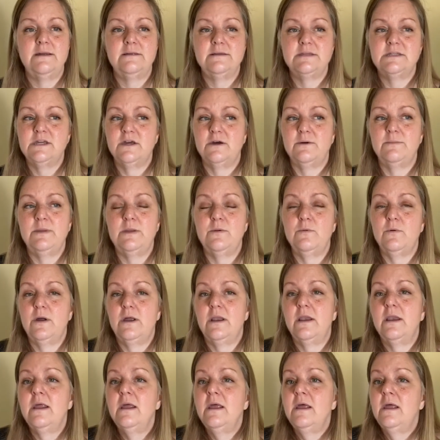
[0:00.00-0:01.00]
Tell me
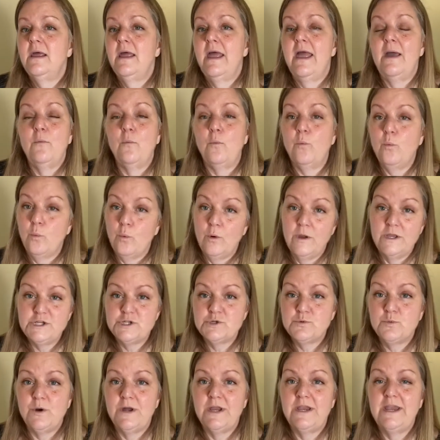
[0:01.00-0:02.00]

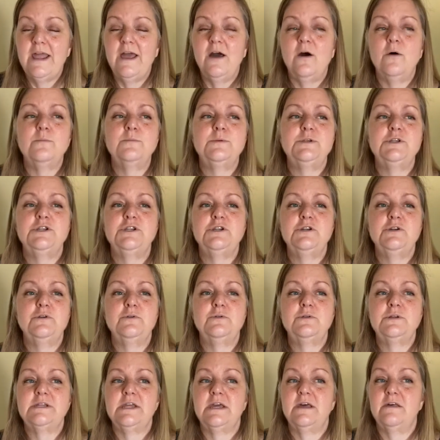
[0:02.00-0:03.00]
which one helped
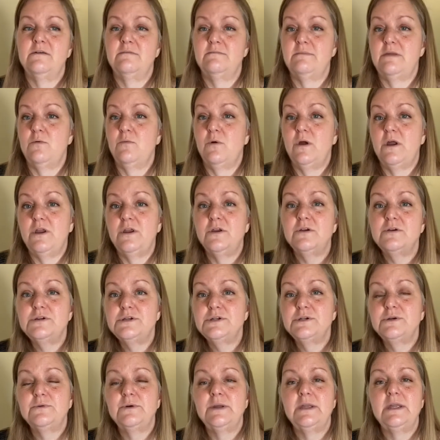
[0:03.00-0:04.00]
you, telling me what you're
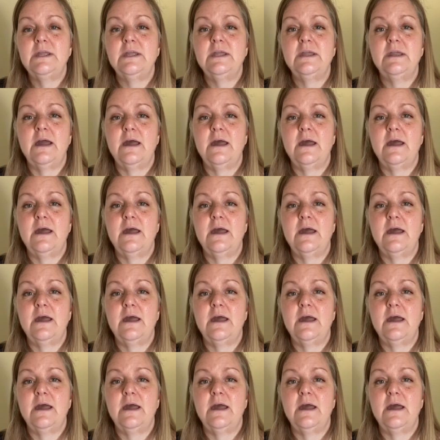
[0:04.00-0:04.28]
doing.